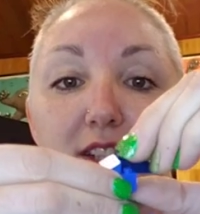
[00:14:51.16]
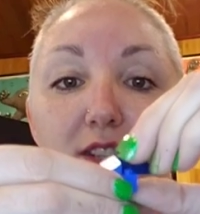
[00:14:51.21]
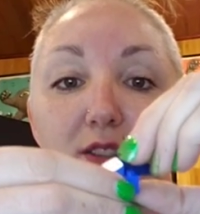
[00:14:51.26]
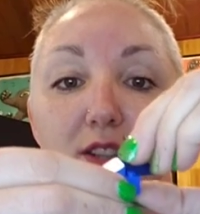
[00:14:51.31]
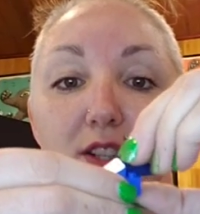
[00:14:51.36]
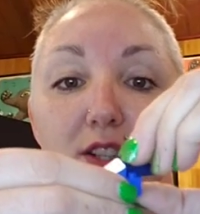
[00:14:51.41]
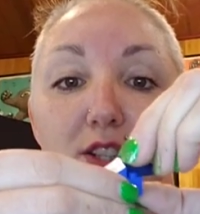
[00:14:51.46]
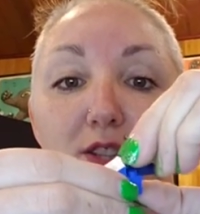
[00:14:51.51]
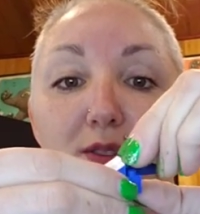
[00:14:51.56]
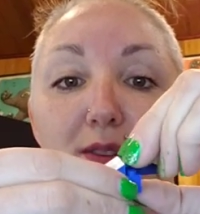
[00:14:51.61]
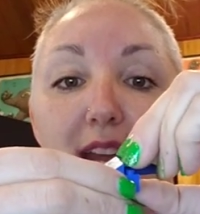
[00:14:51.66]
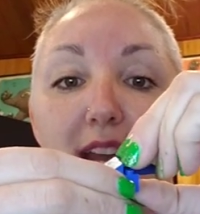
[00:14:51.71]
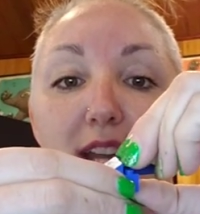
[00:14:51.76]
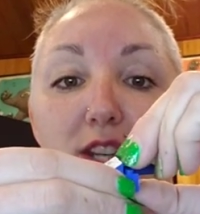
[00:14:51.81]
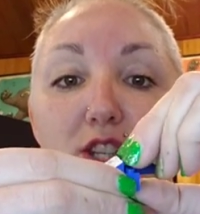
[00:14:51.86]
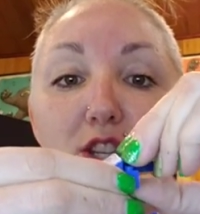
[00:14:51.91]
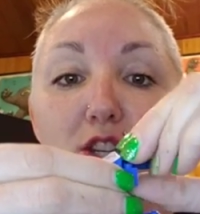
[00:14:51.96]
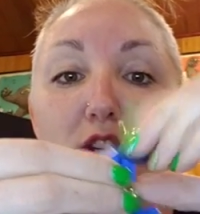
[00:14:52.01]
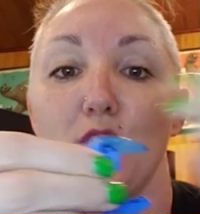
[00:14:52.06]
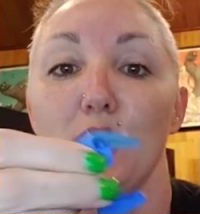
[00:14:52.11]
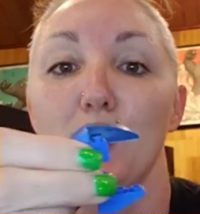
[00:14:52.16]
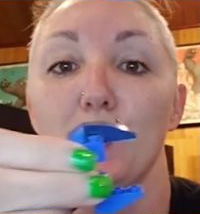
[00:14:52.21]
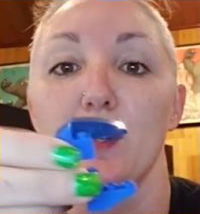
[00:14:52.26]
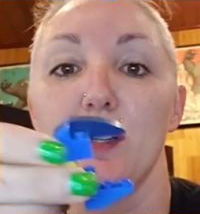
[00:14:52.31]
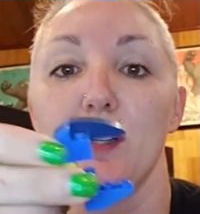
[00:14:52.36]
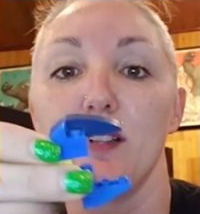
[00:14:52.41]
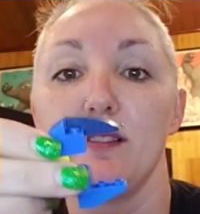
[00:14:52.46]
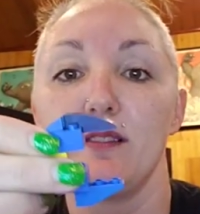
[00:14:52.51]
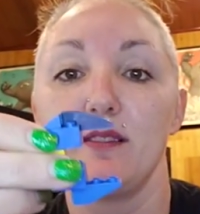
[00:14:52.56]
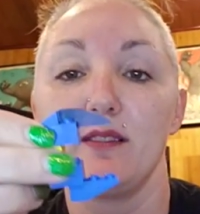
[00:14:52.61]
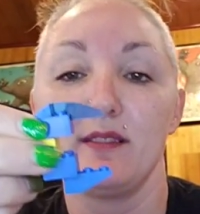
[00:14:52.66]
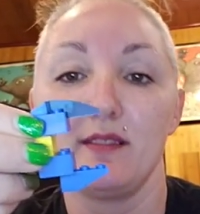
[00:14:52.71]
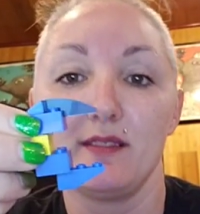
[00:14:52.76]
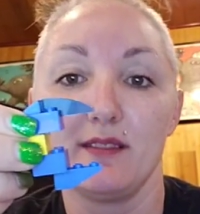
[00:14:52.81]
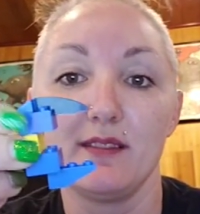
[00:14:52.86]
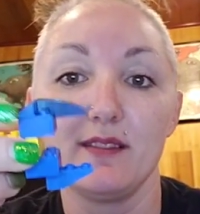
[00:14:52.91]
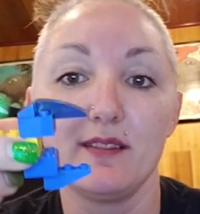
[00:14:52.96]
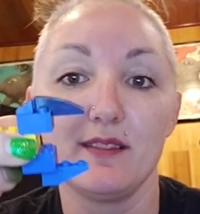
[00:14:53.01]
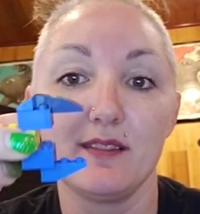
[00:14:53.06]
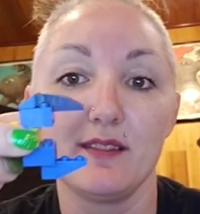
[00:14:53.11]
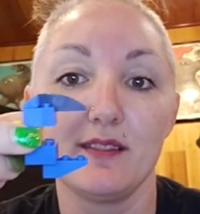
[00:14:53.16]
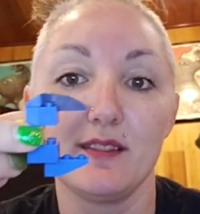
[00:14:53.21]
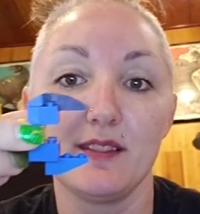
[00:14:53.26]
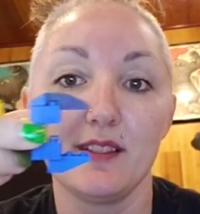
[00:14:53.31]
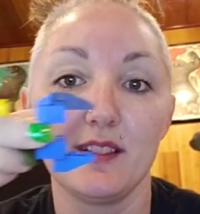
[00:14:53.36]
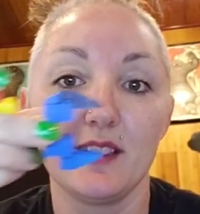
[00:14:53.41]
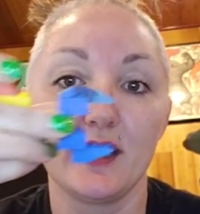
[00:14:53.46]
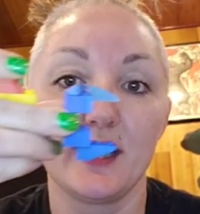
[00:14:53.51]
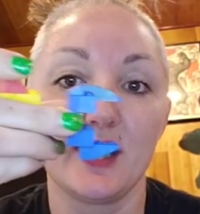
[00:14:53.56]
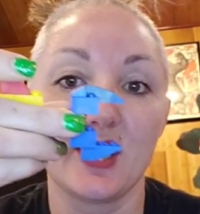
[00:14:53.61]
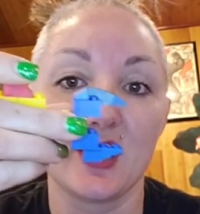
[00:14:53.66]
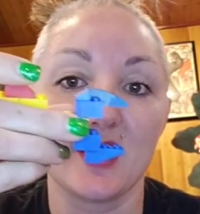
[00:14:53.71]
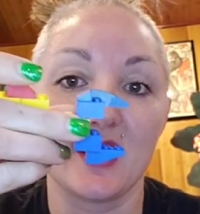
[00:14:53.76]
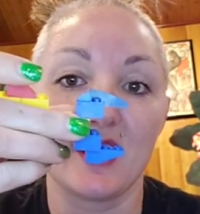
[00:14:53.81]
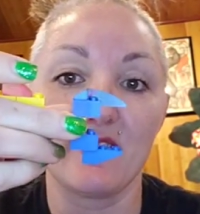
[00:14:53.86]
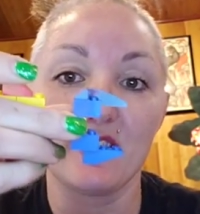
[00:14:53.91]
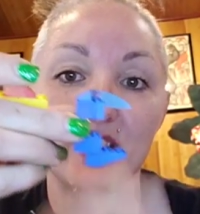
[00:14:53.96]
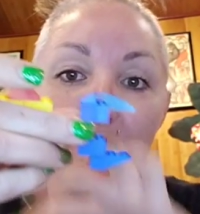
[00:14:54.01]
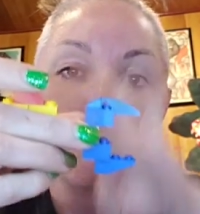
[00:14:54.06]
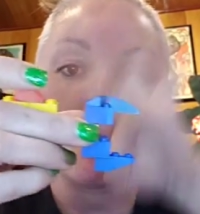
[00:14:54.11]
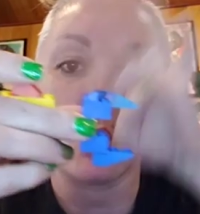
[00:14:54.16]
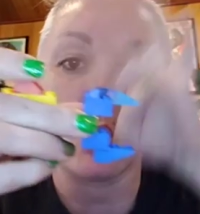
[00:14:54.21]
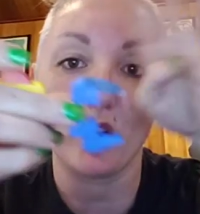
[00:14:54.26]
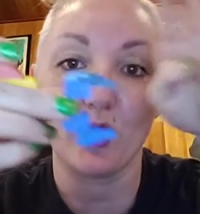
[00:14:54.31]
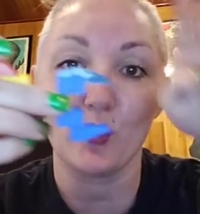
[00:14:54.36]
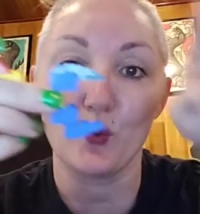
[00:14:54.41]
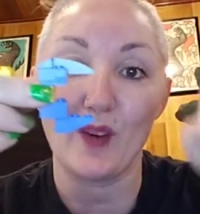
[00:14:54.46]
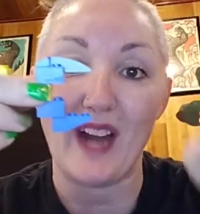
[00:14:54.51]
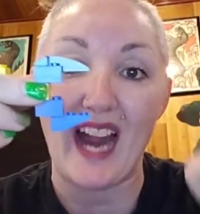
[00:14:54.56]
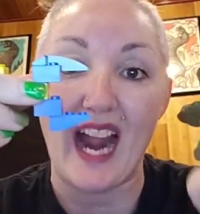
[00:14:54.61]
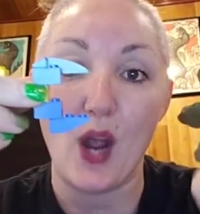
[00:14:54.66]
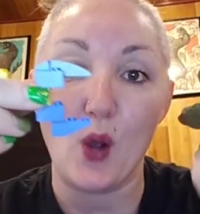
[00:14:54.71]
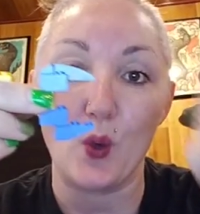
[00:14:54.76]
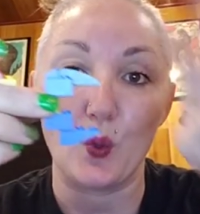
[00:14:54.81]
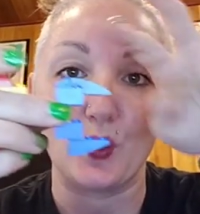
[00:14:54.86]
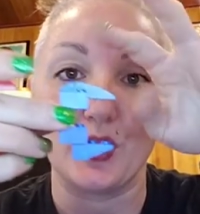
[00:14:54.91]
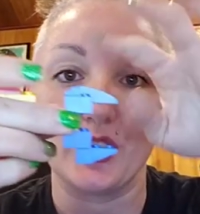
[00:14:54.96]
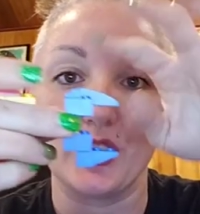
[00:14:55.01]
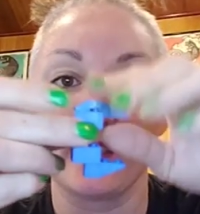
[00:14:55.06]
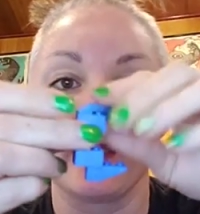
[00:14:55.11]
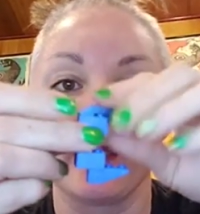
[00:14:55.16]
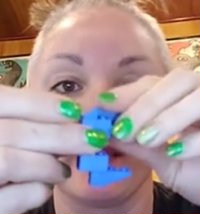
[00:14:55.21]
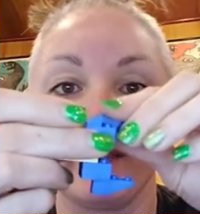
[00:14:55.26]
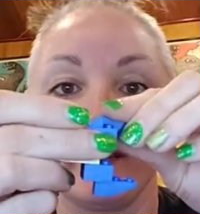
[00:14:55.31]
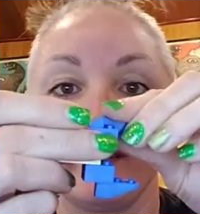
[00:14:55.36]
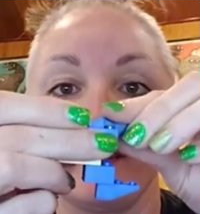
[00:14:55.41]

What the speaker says: you could do that too. Just gives it more round.